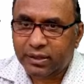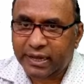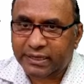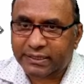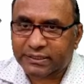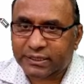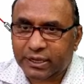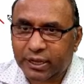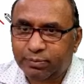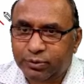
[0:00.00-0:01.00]
x
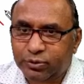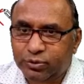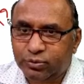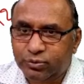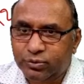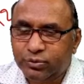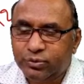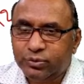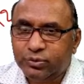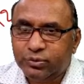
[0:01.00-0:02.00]
cap 2
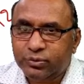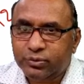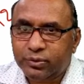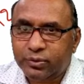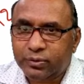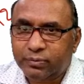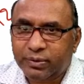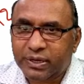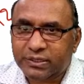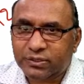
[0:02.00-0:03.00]

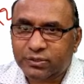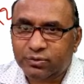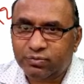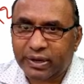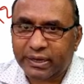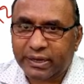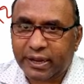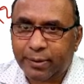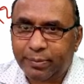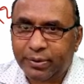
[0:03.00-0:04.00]
plus y
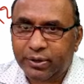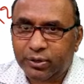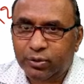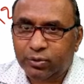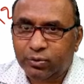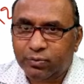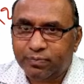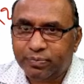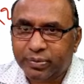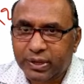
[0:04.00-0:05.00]
cap 2.
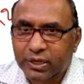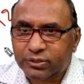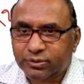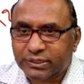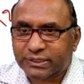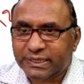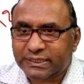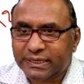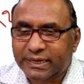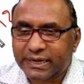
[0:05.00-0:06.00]
So this is the
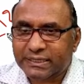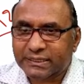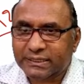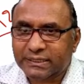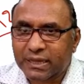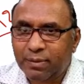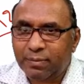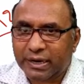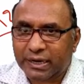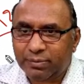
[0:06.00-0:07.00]
syntax in the
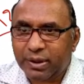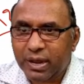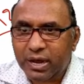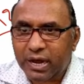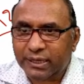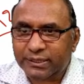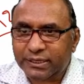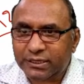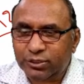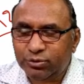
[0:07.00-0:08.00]
MATLAB.
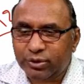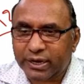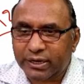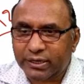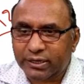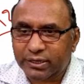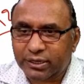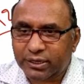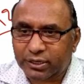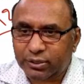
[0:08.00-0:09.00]
Either you can
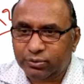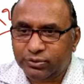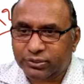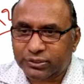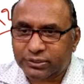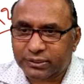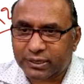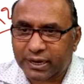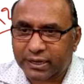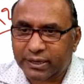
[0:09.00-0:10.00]
use
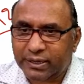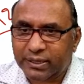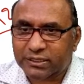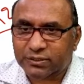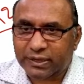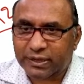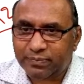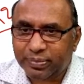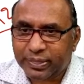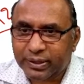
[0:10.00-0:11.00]
like in this way,
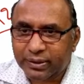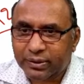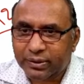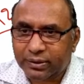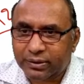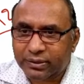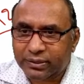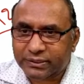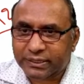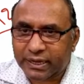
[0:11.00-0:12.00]

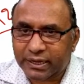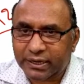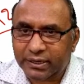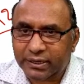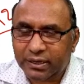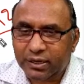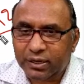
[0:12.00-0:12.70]
sine